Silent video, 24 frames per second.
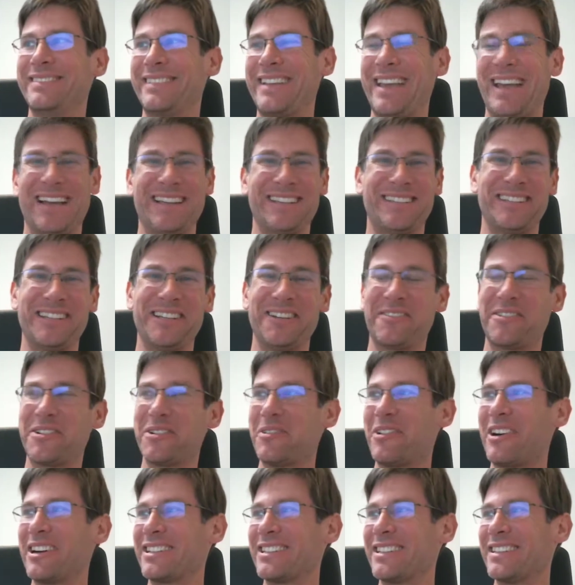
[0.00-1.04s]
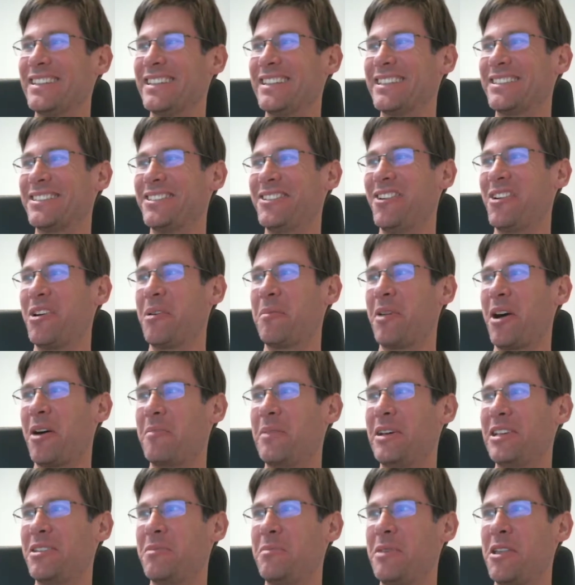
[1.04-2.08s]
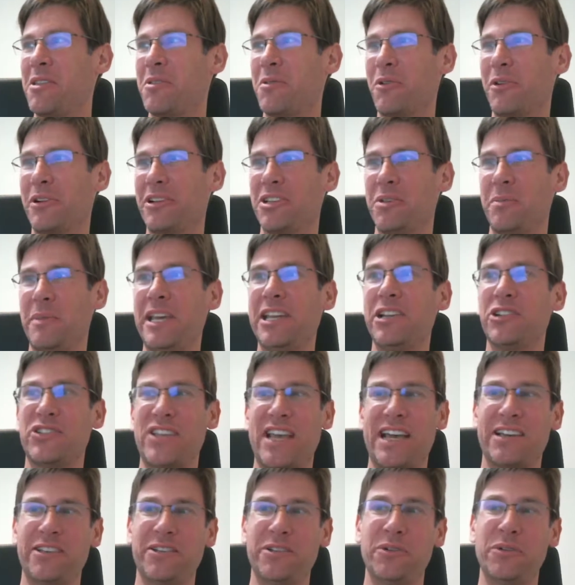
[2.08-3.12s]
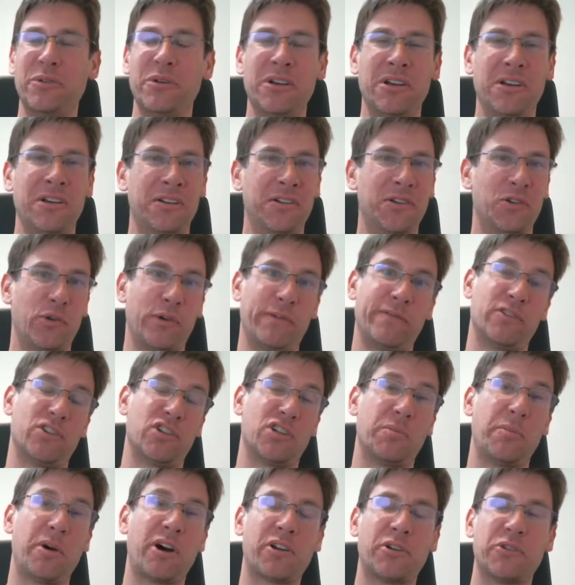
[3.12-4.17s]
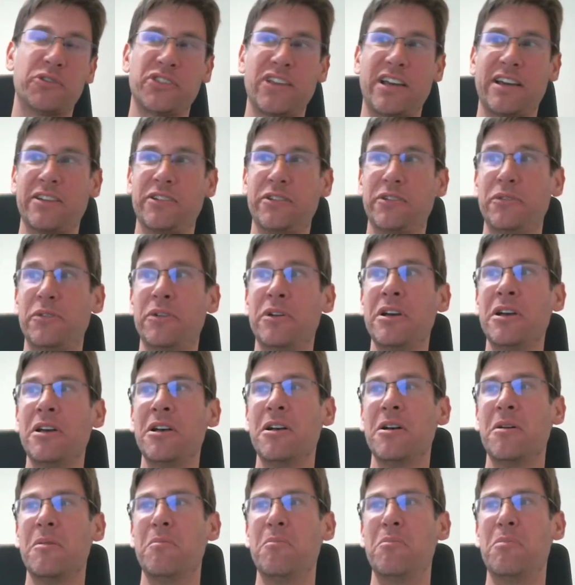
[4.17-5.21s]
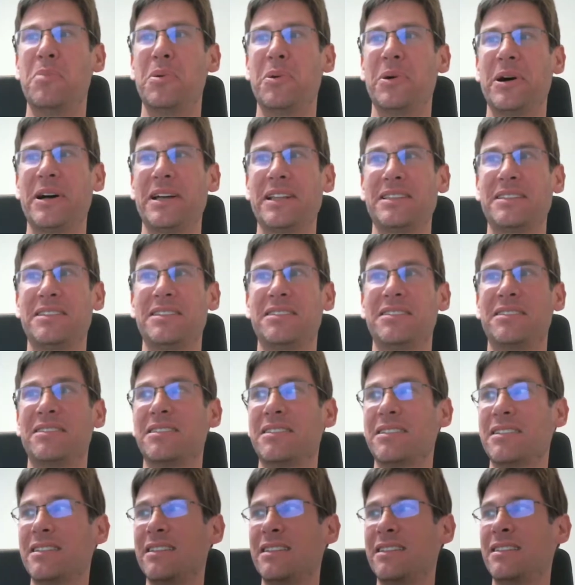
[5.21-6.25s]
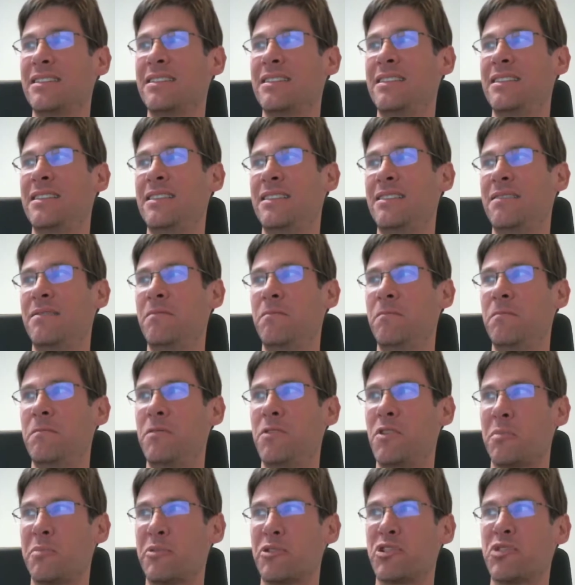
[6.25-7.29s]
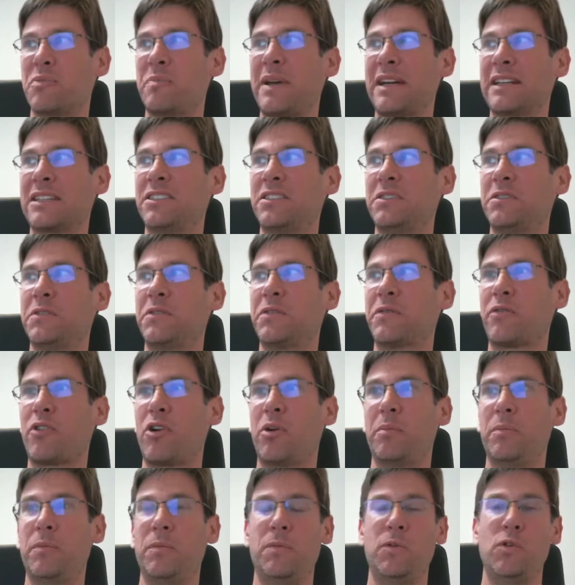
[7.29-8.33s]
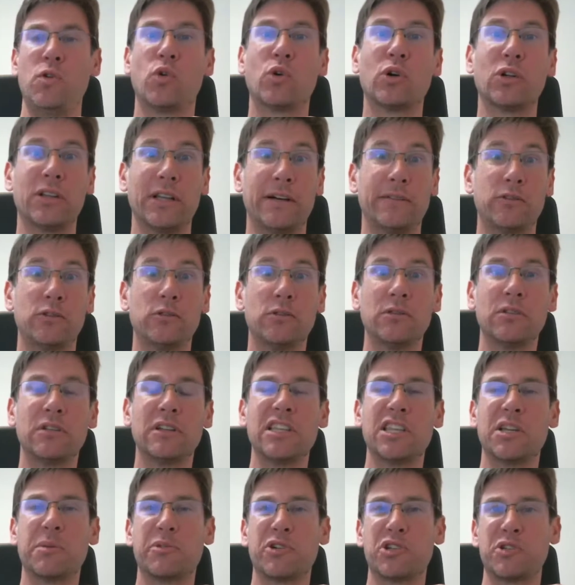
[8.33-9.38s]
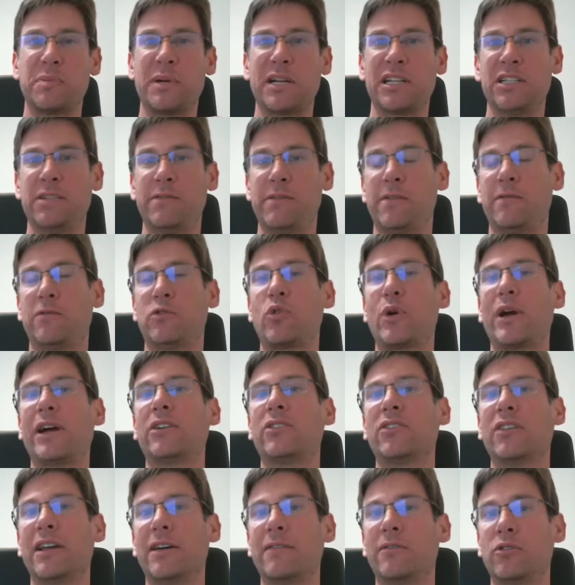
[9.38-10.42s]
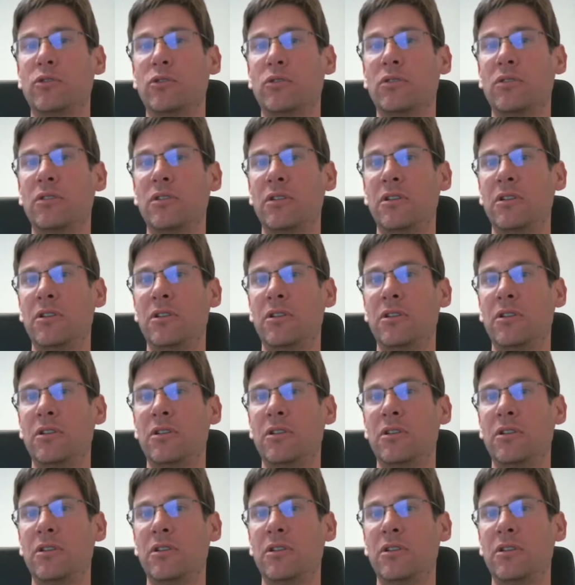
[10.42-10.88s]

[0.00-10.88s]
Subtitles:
Cassie, if you're watching this, no, I'm not meant to be throwing tomatoes at you or even tomatoes at you, but the perspectives from your level, the perspective of ground level